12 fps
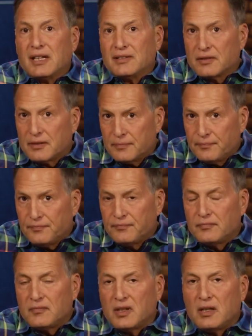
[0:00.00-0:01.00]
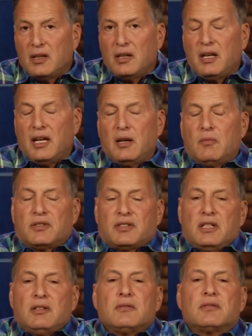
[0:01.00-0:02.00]
lots of them. And what's
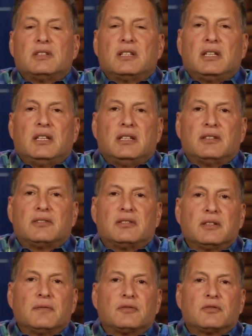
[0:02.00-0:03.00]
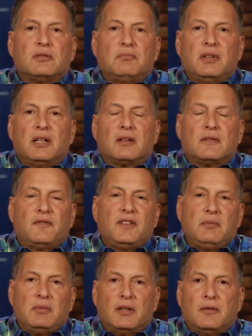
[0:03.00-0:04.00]
interesting is the difference between male and
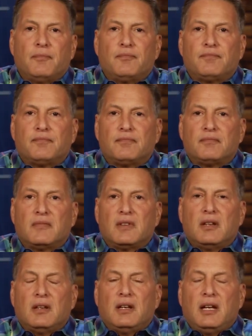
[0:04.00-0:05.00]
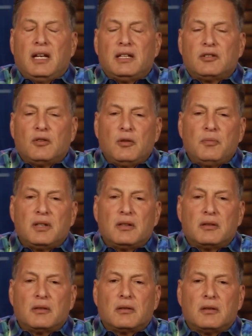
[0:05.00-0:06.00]
female. And he told
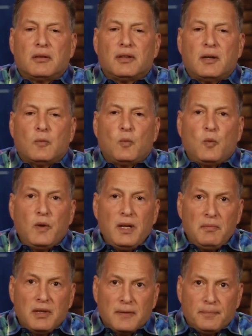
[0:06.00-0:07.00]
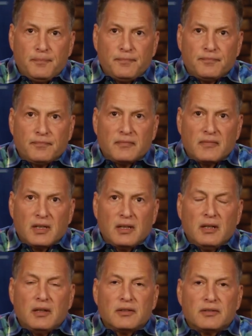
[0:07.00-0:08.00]
me that women
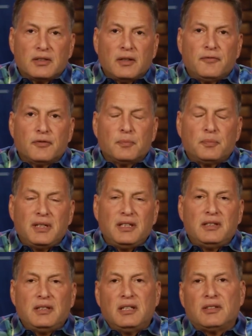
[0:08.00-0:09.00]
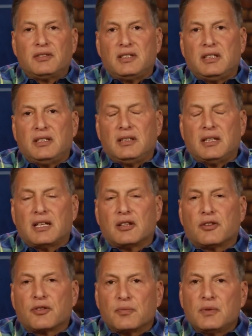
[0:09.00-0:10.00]
suffer PTSD at
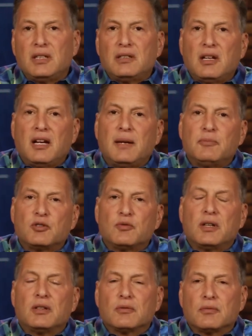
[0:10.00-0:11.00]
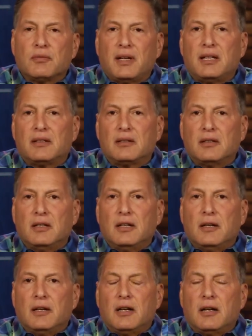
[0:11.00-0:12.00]
a 3 times greater rate
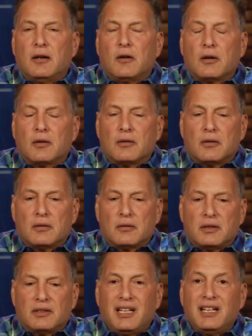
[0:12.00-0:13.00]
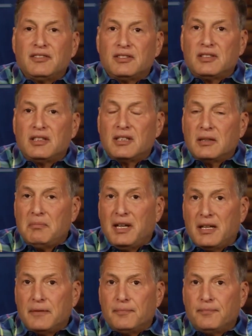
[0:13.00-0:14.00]
or intensity than
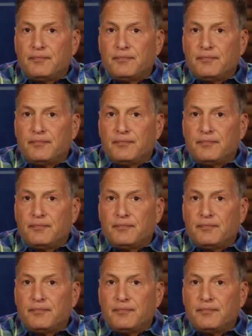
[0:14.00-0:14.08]
men.